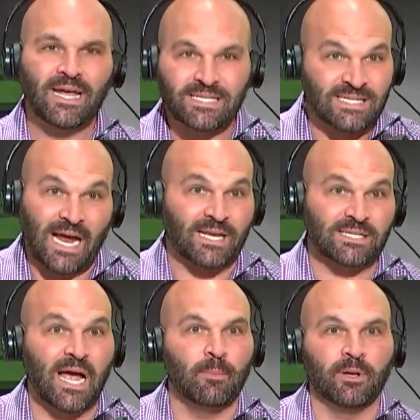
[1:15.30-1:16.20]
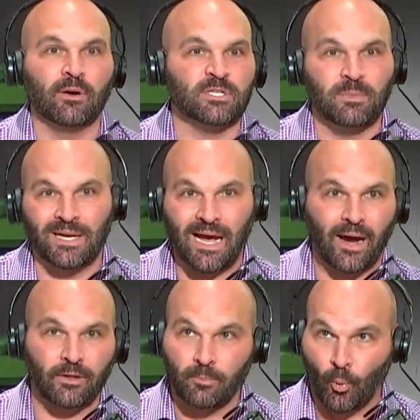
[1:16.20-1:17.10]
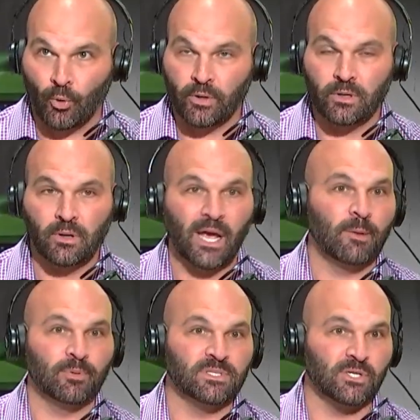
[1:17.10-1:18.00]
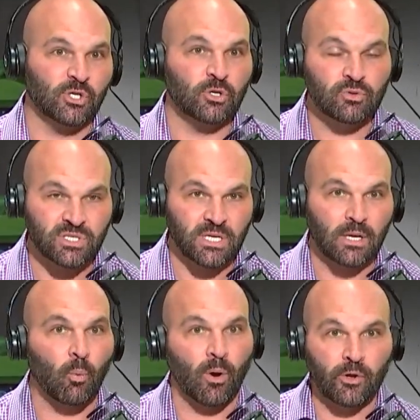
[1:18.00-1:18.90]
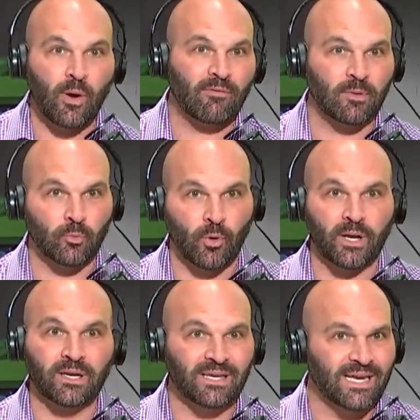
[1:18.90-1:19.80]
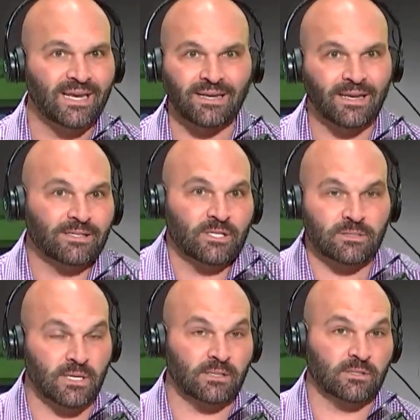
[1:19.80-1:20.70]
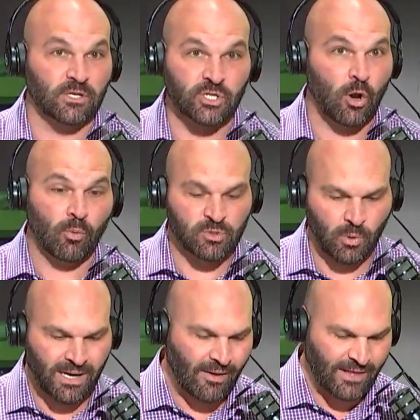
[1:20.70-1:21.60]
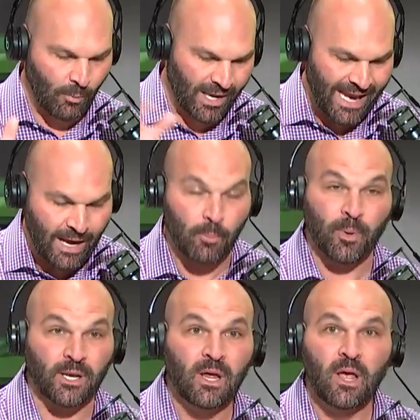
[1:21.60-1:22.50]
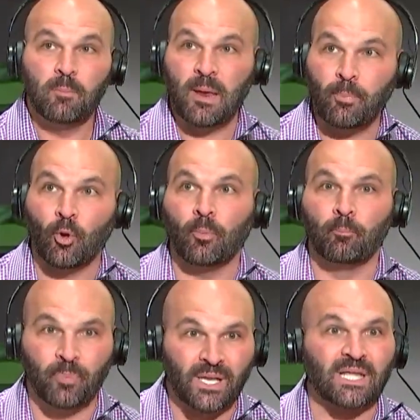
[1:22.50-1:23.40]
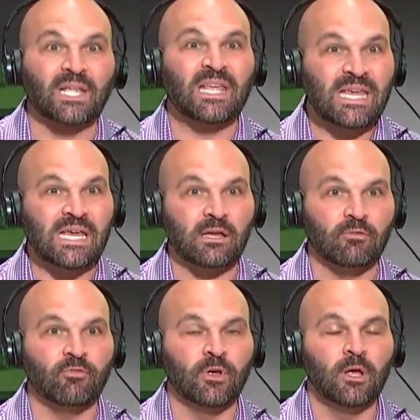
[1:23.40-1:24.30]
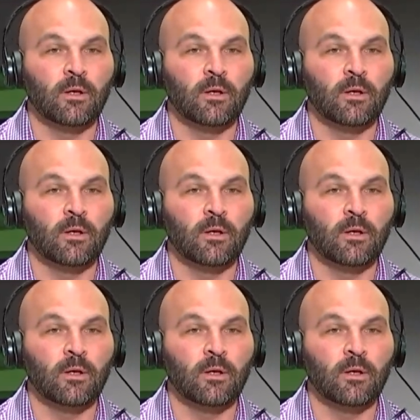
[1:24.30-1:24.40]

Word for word: it's not as common. There has to be a guy on the board at a position you seek, where you have them graded, needed. It's just, it doesn't always work out that way. It, but people believe